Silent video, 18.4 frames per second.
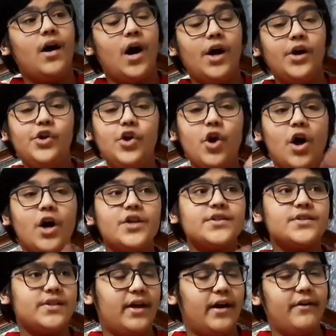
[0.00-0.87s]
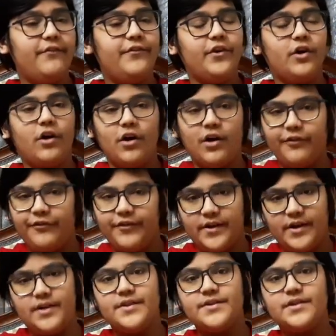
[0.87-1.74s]
a lost loved of
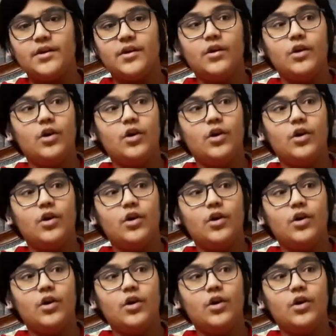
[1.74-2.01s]
his